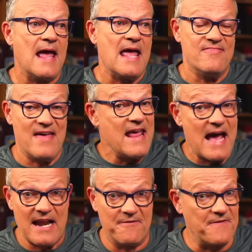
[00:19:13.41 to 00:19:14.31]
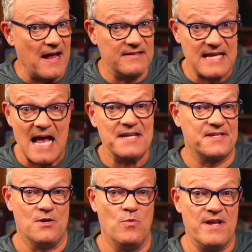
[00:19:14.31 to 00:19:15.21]
and they had a
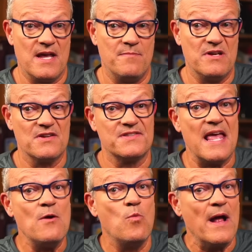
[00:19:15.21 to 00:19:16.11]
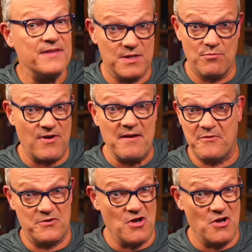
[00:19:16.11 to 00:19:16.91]
fantastic weekend because they went to Brentford,